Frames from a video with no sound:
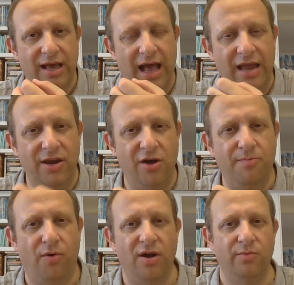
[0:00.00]
at no
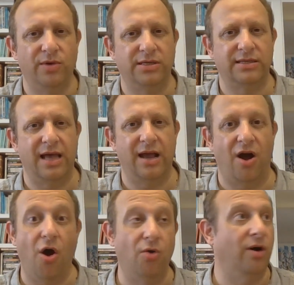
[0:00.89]
point was it saying,
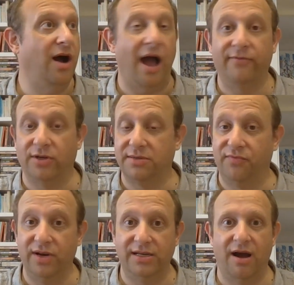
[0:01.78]
"Oh, I've got some
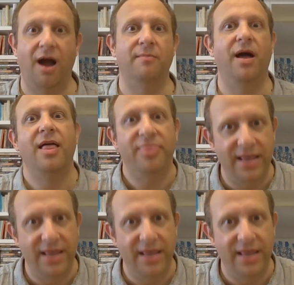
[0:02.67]
free time.